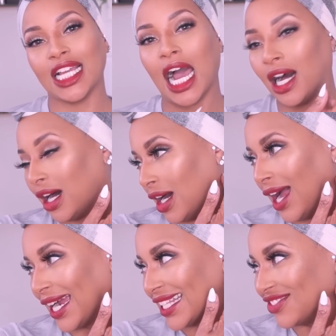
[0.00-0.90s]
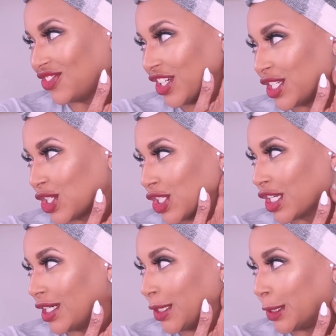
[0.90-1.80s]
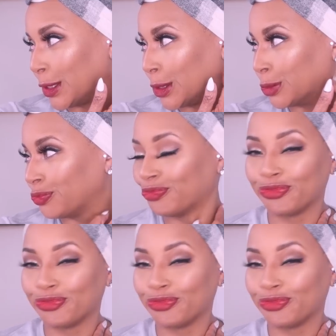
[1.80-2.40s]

I got the footage. I